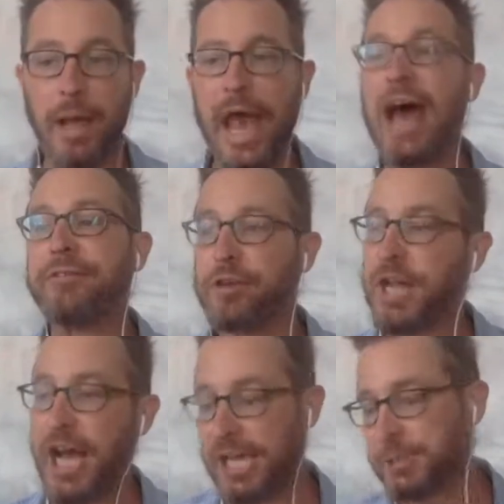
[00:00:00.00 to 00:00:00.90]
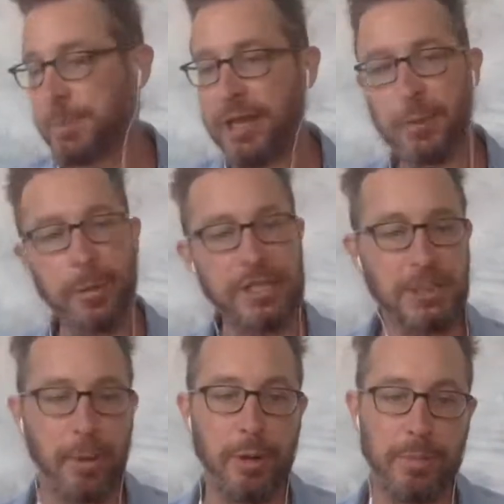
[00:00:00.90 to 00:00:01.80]
advertised by the police
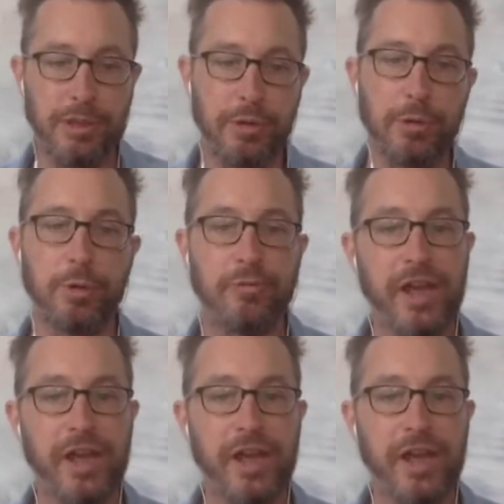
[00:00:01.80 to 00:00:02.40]
department through